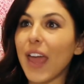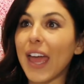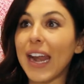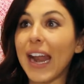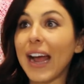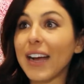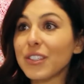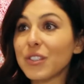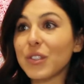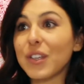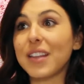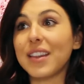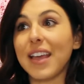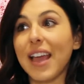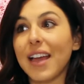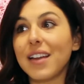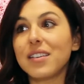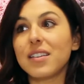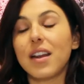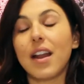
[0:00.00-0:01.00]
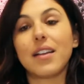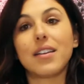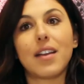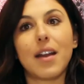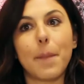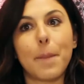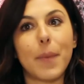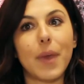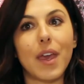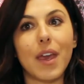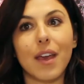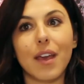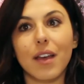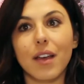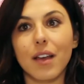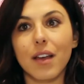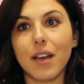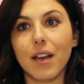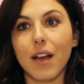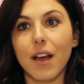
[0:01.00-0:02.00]
actually in the end, it ended up
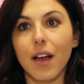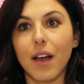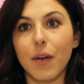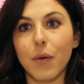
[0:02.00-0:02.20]
being